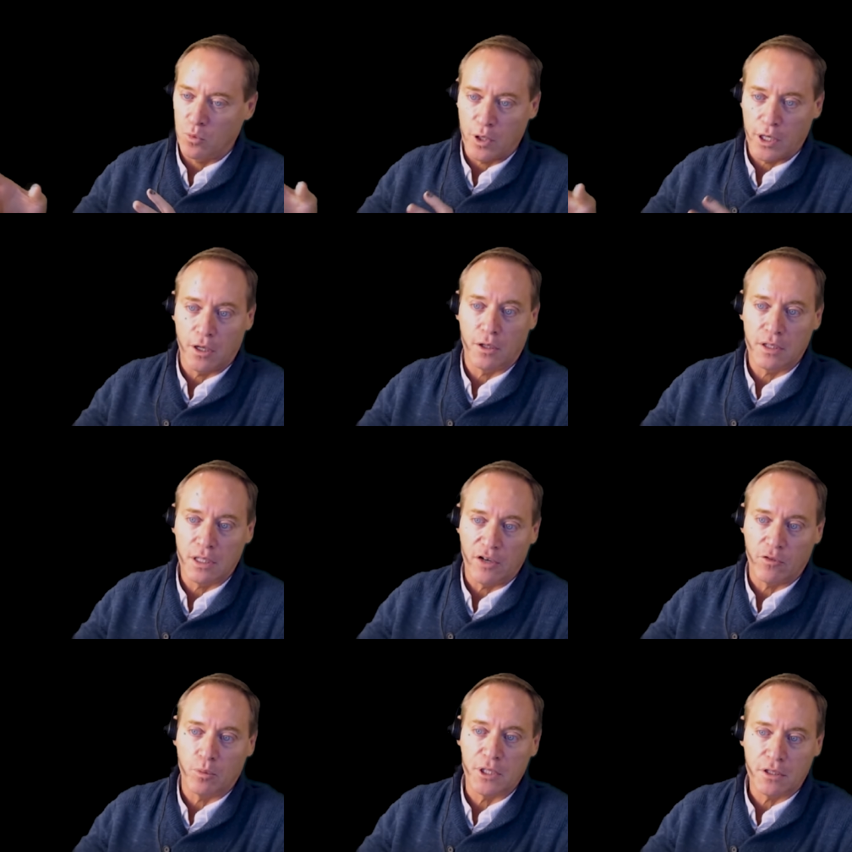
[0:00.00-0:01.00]
Where the
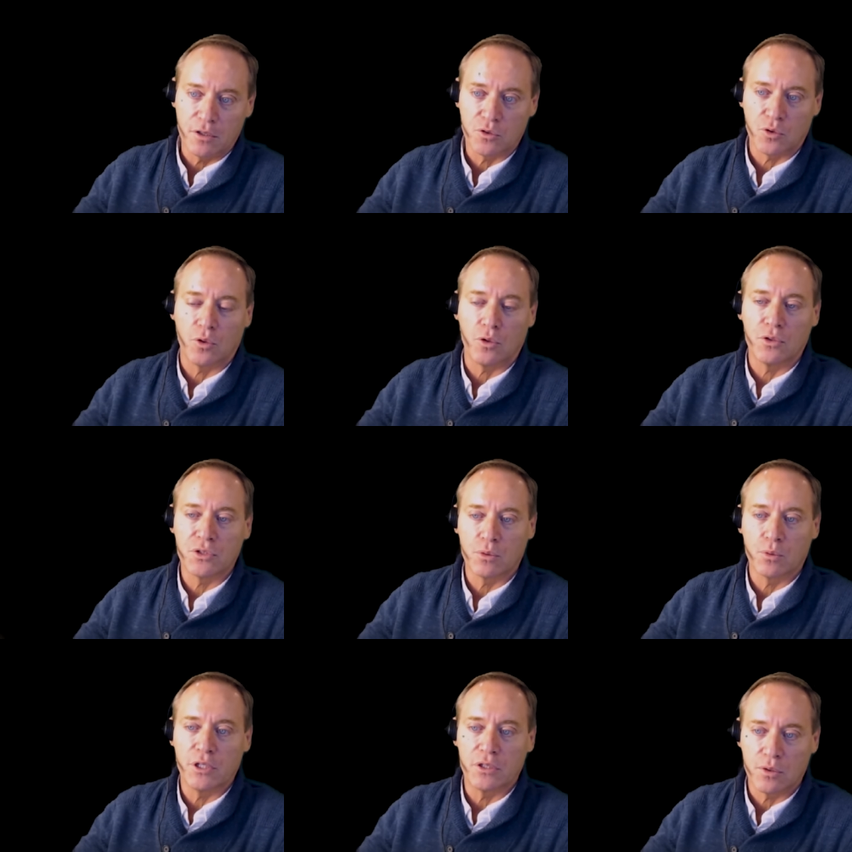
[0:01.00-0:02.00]
government controls
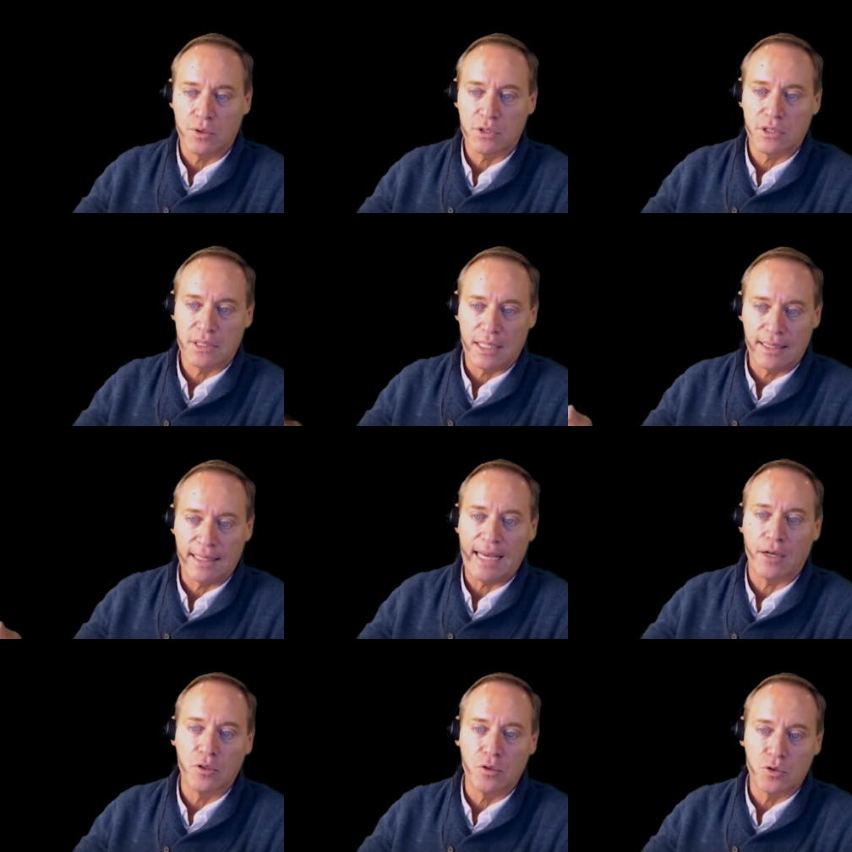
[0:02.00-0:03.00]
the resources that
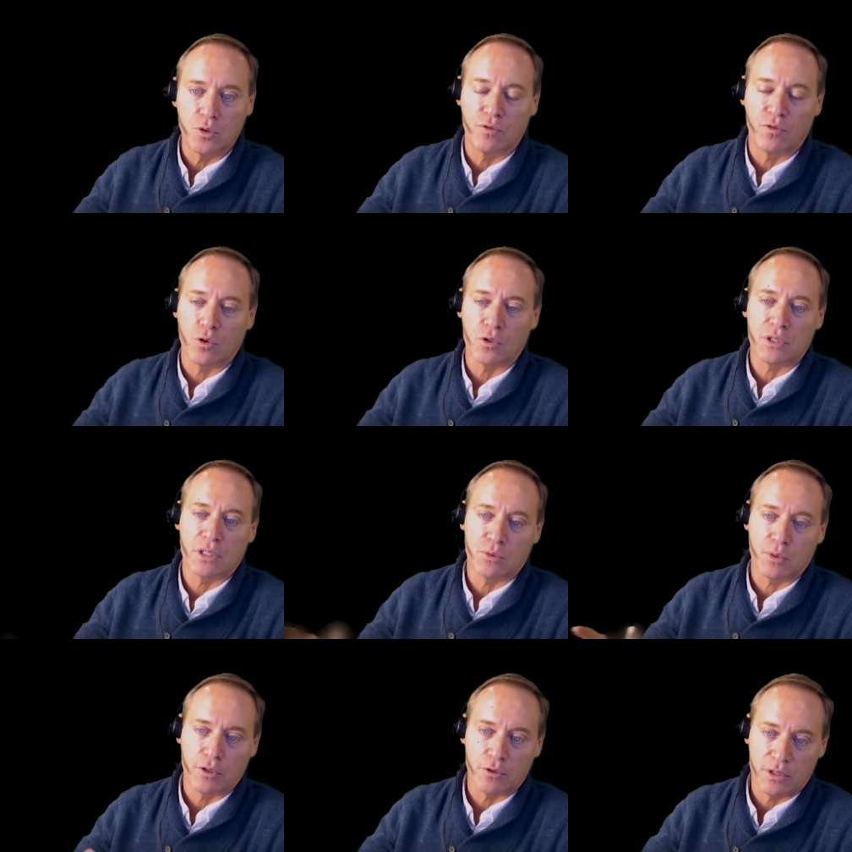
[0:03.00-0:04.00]
allow you to enforce
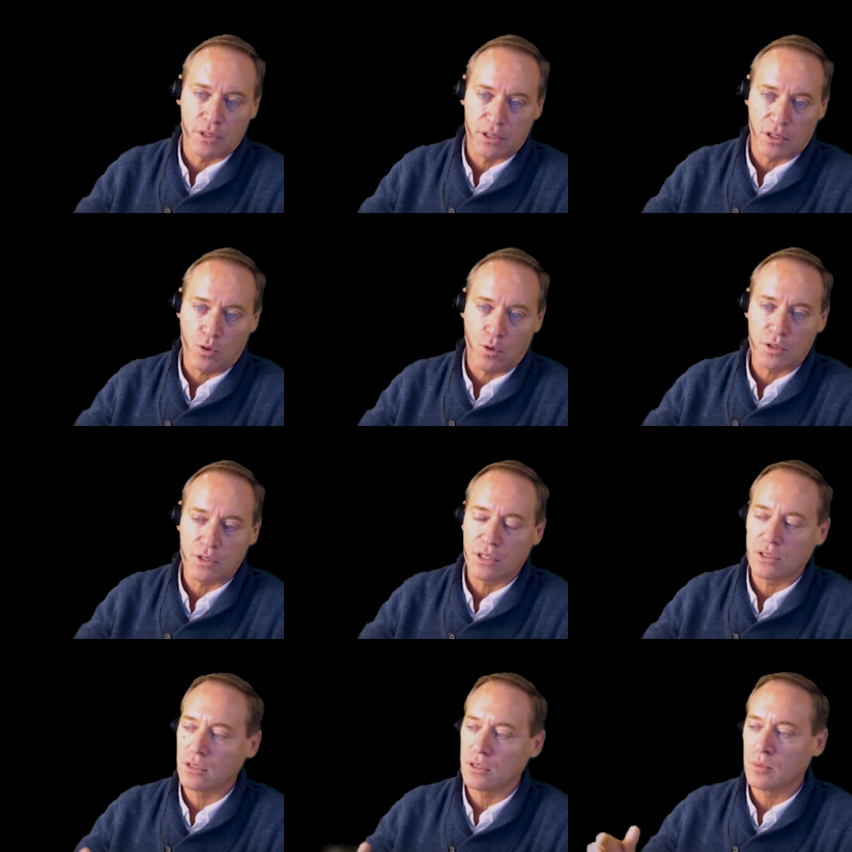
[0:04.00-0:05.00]
this, whether this is a court
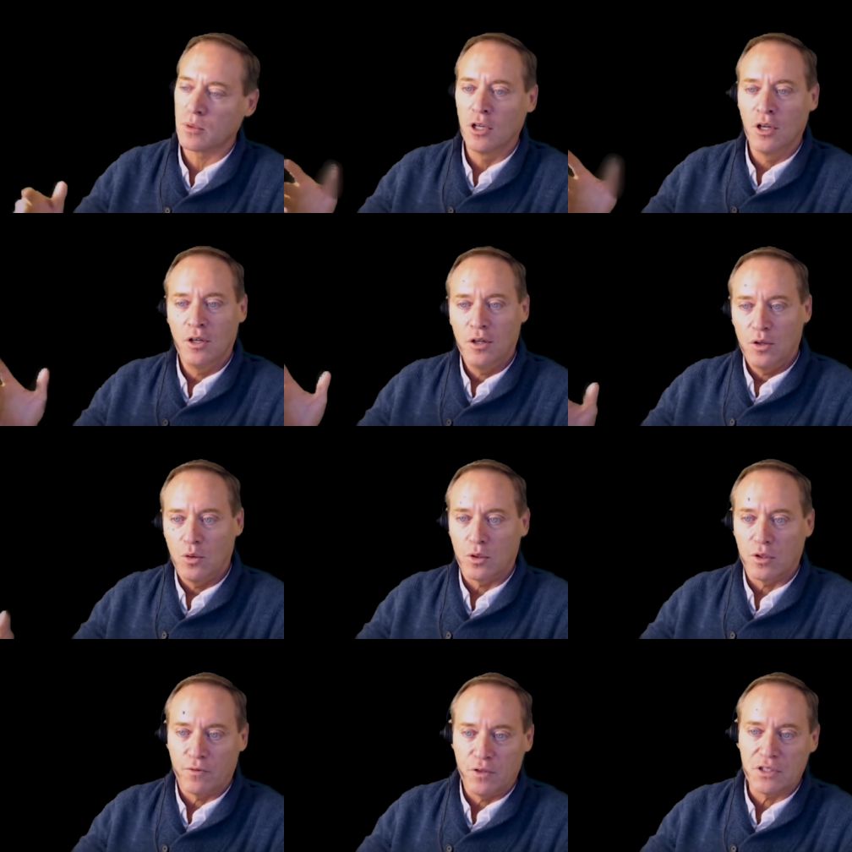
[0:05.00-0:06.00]
system
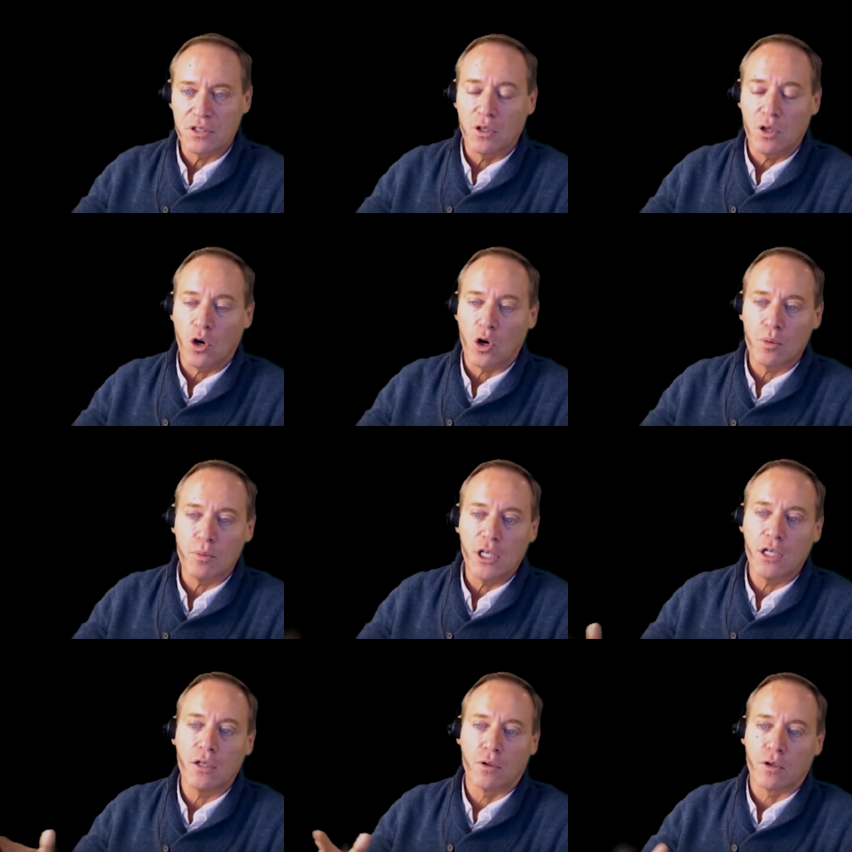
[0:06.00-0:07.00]
or the physical
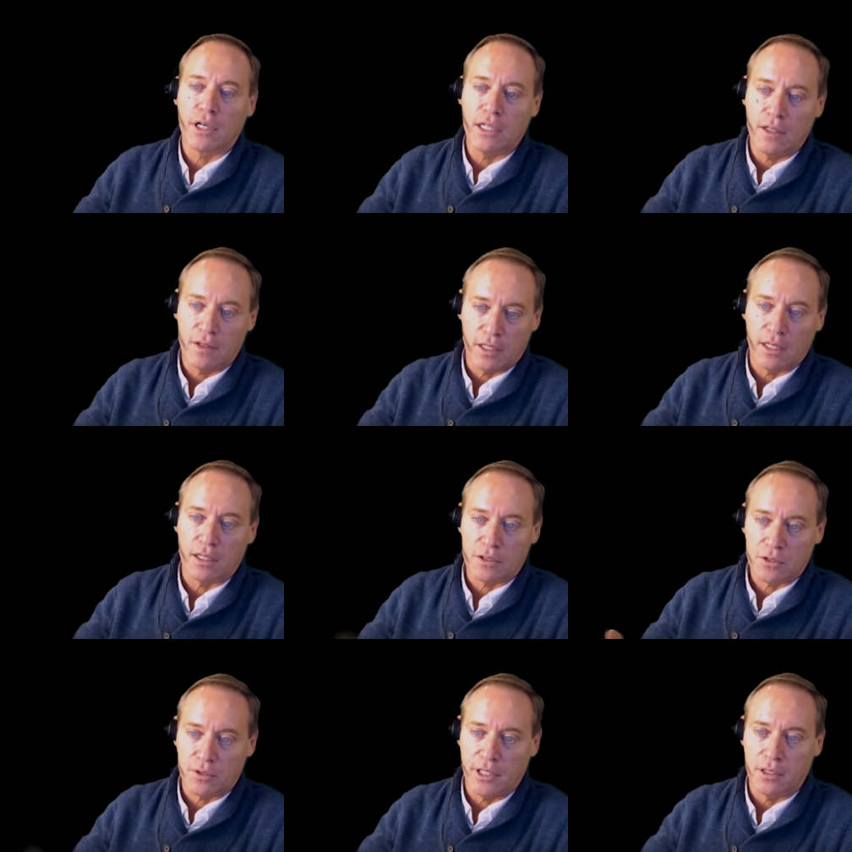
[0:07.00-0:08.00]
army or anything
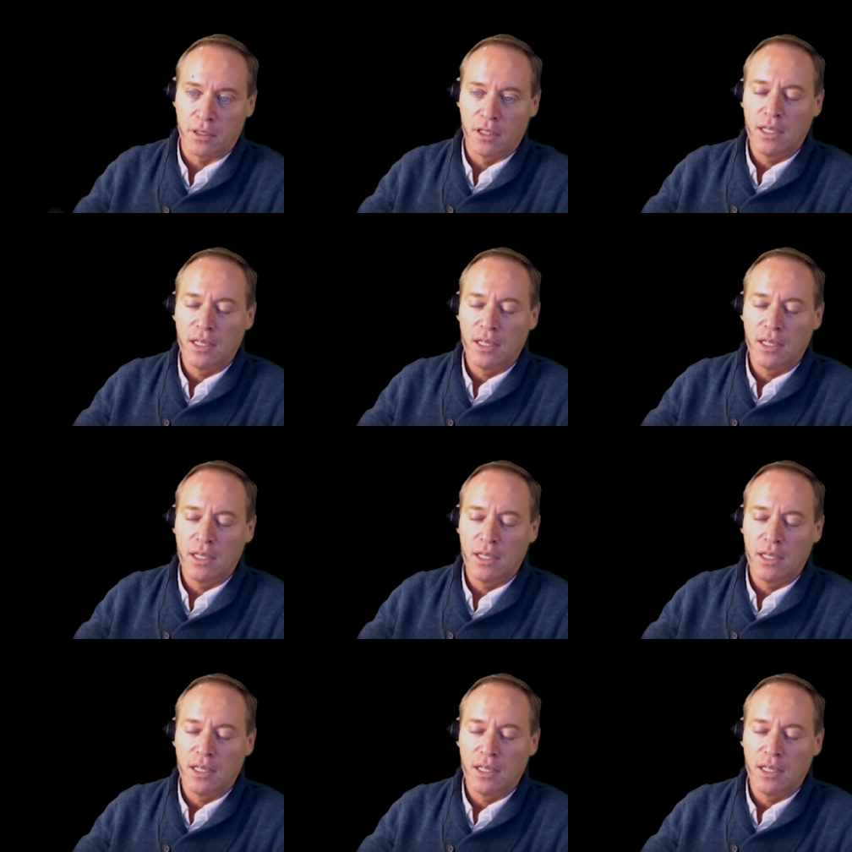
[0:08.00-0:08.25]
else, right?